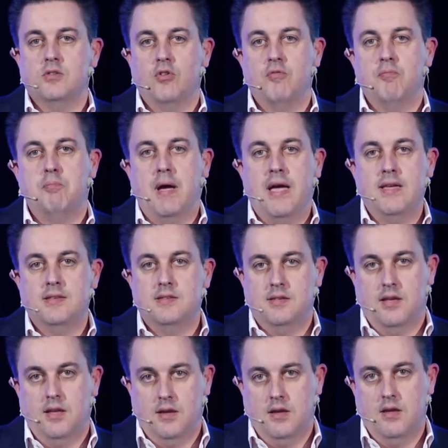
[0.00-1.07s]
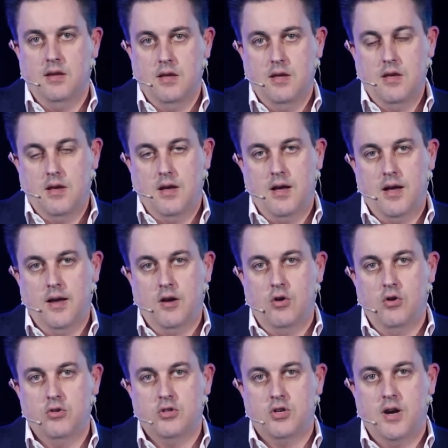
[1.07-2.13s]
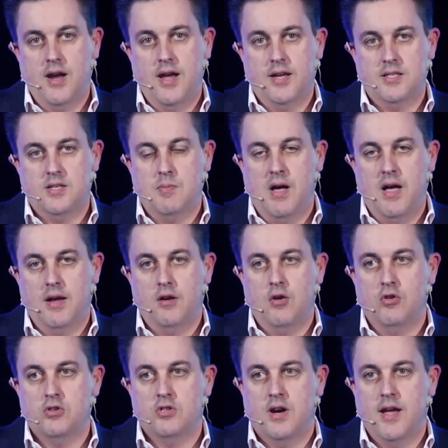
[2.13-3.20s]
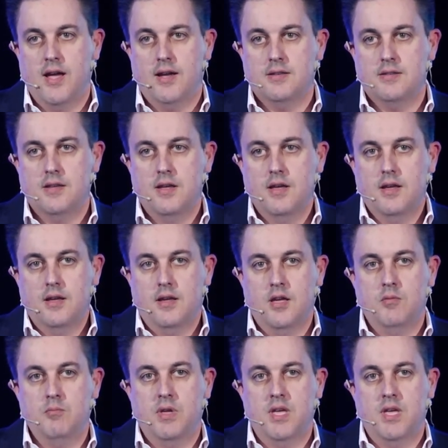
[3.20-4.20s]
sort of basic contracts, smart contracts, can